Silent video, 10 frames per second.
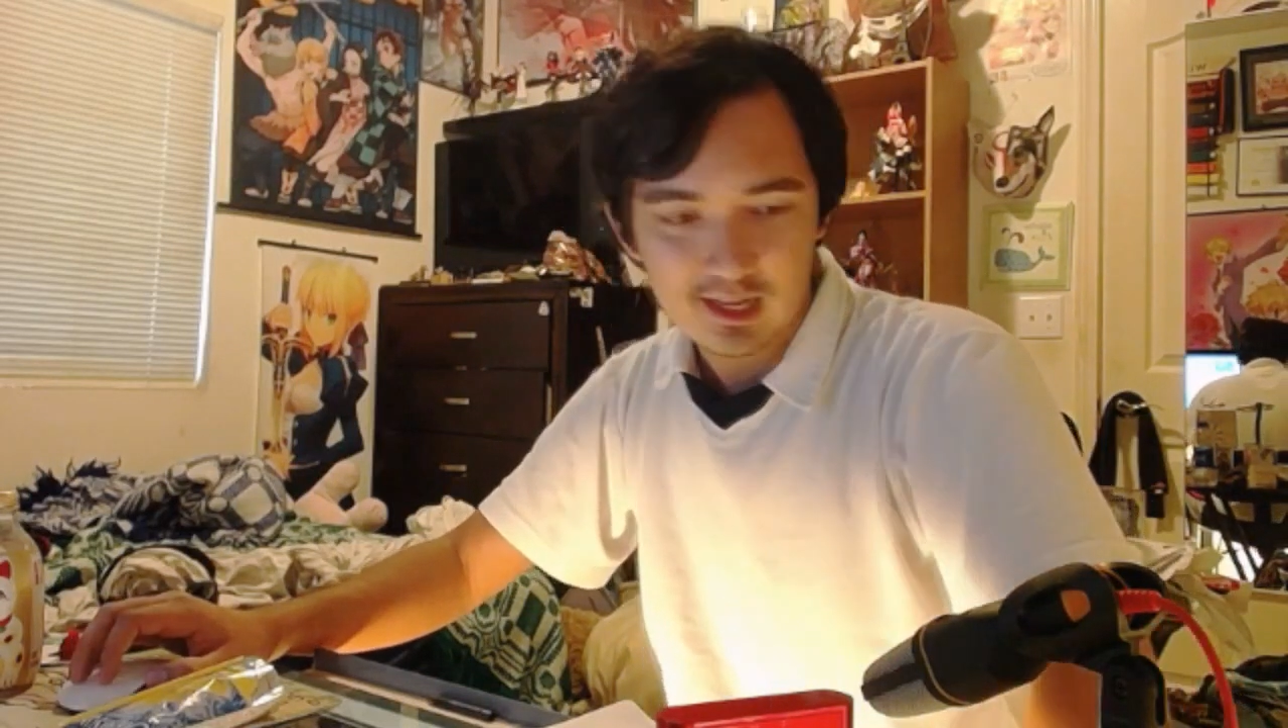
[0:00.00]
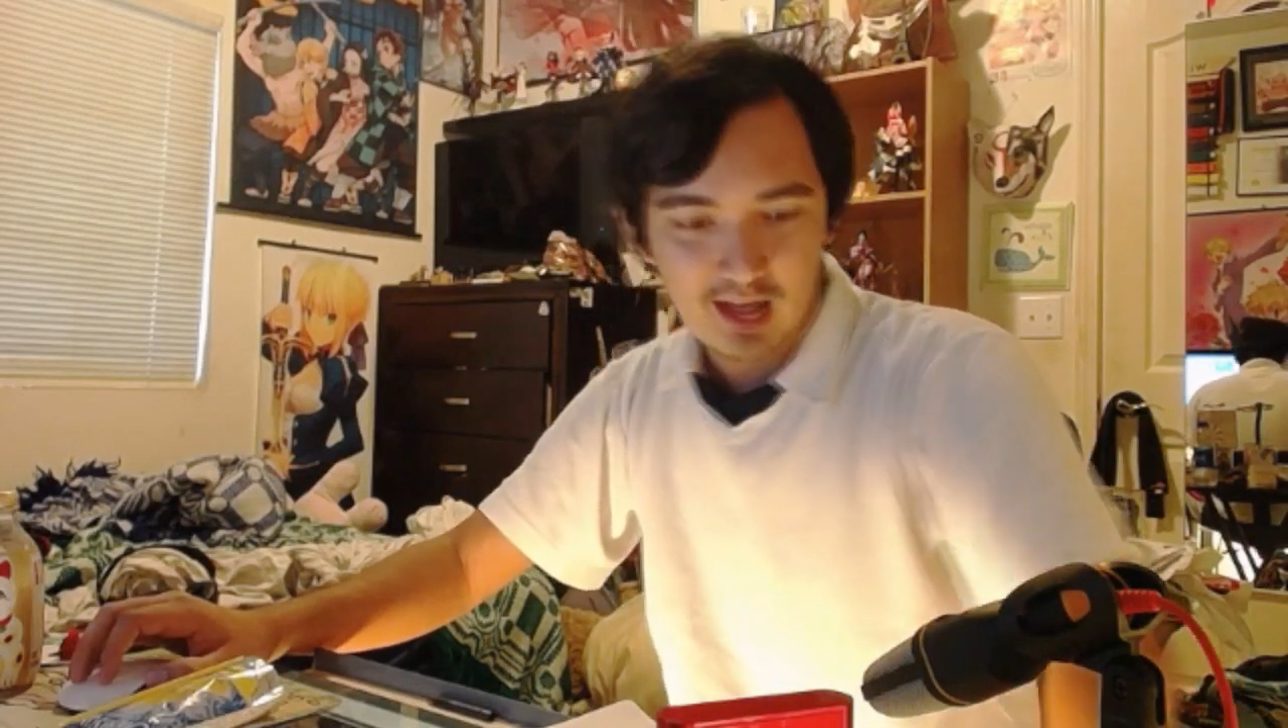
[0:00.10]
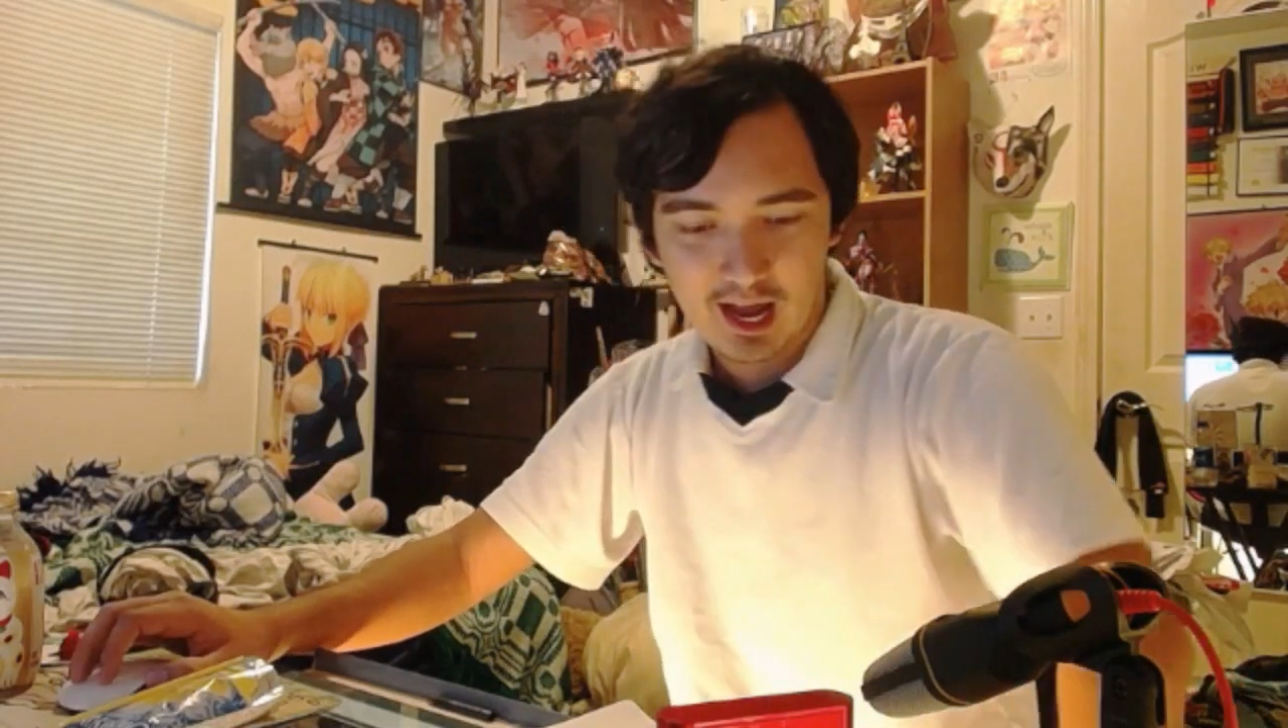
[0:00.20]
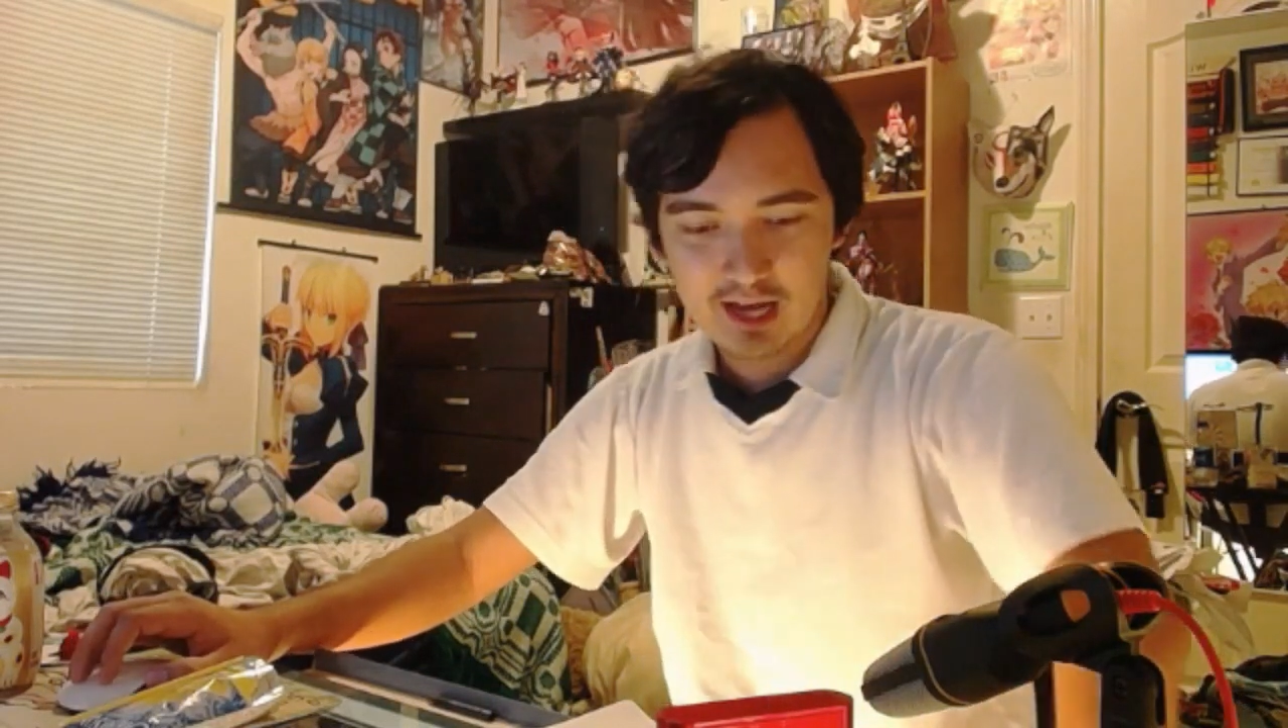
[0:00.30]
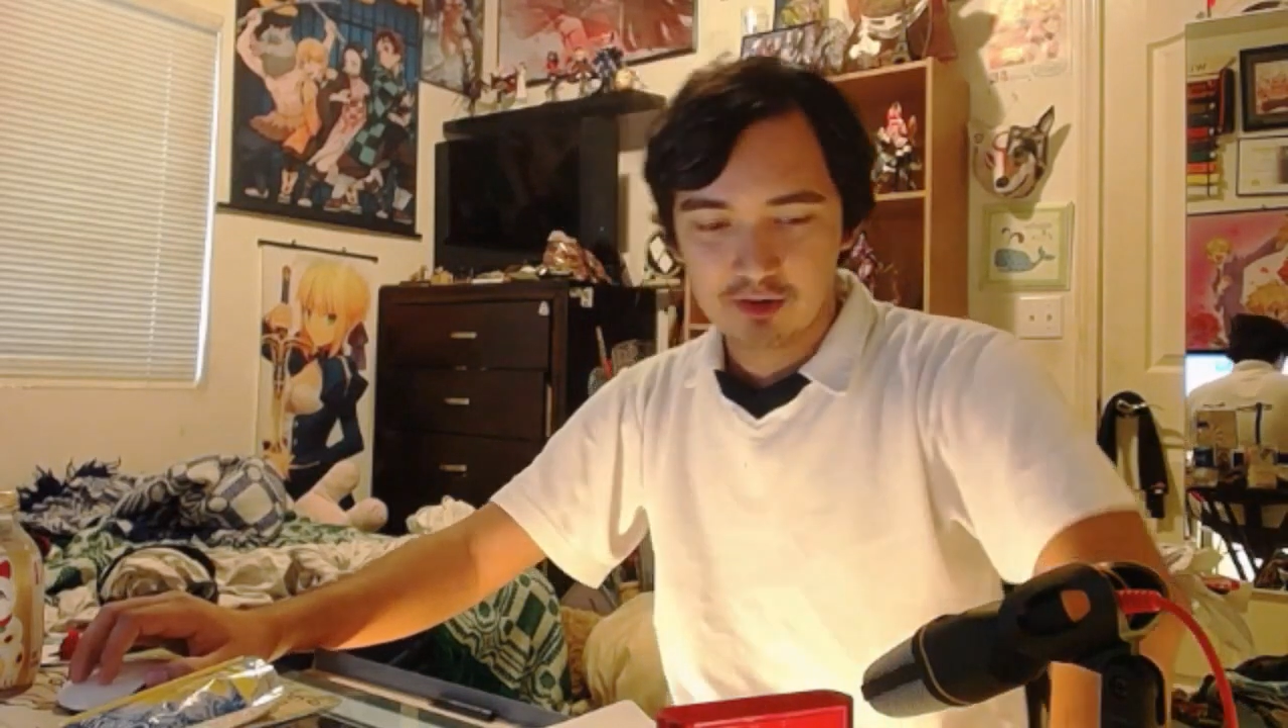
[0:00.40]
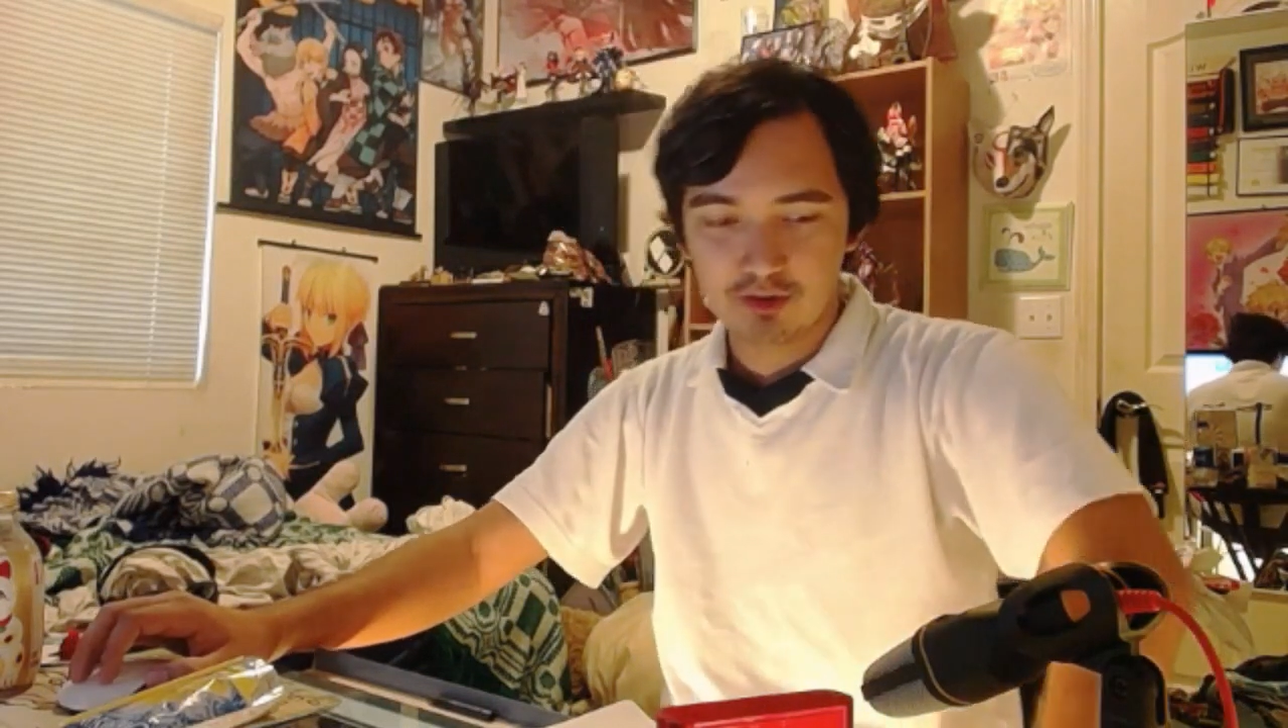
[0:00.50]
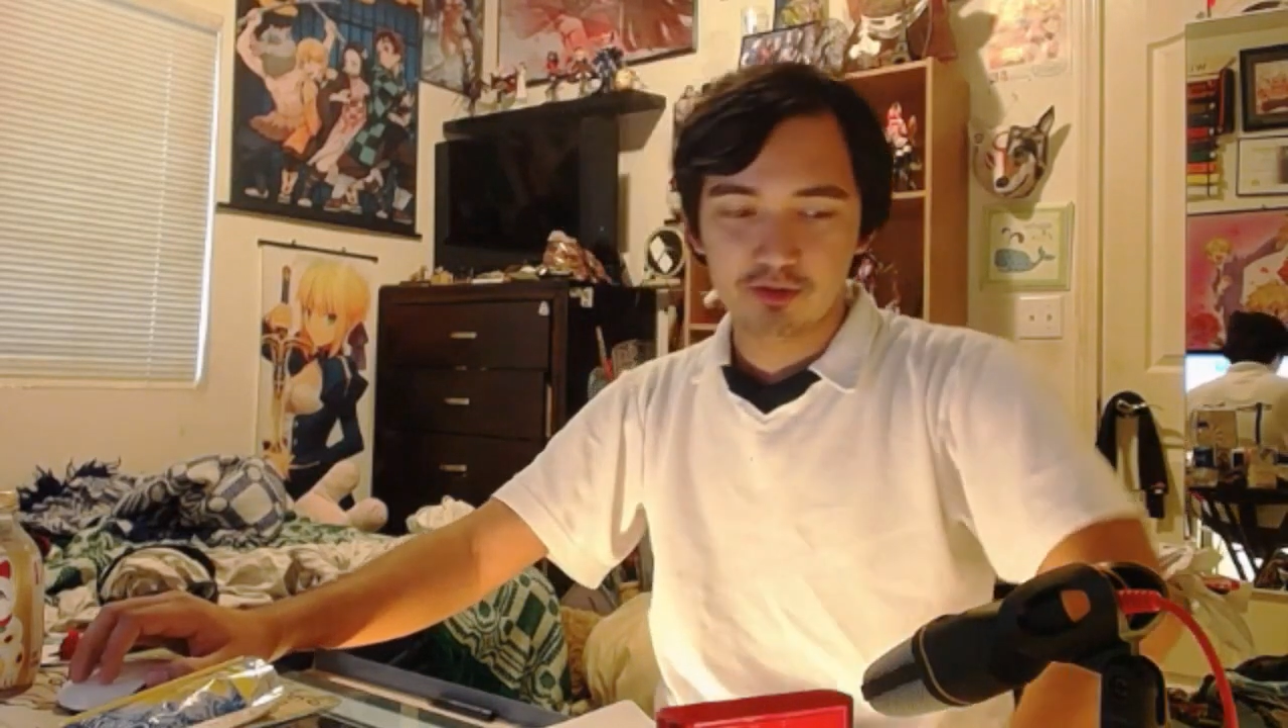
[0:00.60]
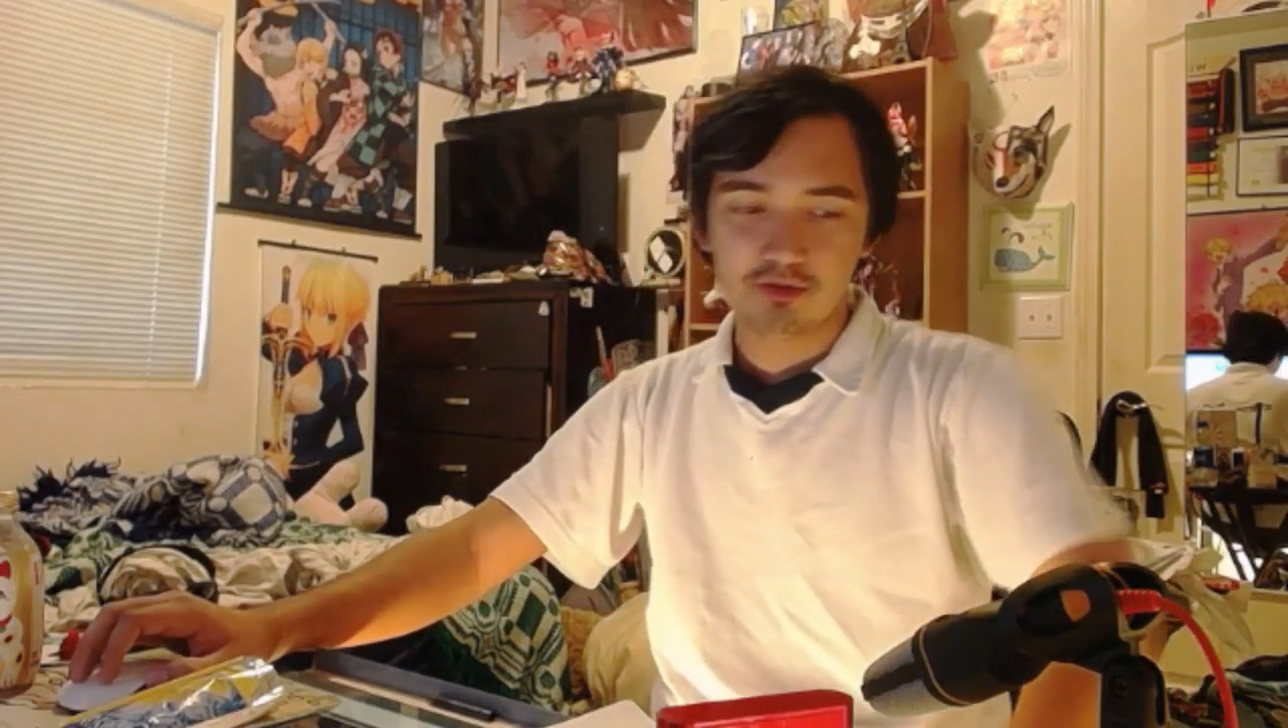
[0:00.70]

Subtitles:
Like, I don't know